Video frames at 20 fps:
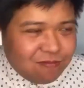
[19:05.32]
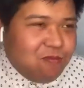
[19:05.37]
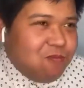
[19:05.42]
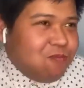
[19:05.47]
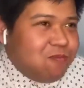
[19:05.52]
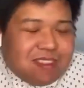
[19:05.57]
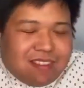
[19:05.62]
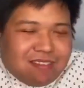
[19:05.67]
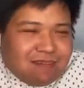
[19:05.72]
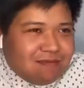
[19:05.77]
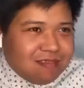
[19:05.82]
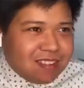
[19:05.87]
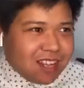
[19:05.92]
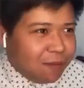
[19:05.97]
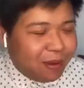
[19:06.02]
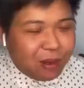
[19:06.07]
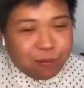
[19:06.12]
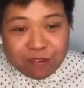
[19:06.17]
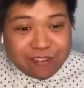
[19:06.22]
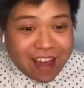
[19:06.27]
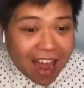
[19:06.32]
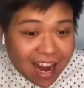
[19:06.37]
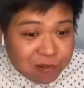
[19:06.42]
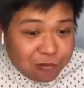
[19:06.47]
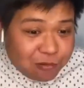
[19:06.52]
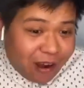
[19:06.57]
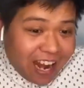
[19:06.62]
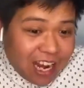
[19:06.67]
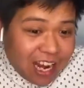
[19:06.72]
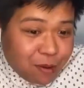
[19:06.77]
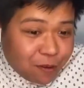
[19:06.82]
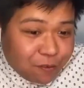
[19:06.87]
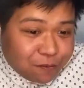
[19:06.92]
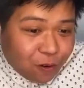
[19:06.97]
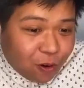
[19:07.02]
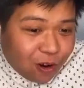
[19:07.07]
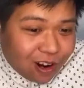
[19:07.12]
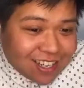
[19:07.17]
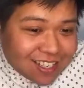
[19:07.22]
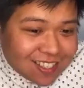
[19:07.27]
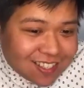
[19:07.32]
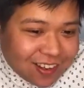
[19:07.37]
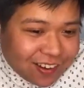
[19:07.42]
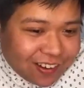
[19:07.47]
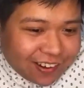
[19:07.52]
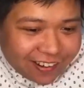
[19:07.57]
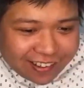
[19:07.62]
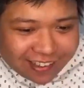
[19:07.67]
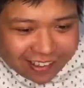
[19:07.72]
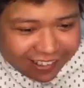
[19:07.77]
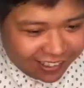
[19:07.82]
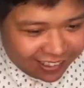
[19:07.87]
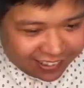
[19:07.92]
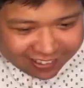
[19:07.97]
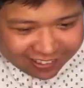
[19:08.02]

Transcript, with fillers: I mean, we've had rain before, so.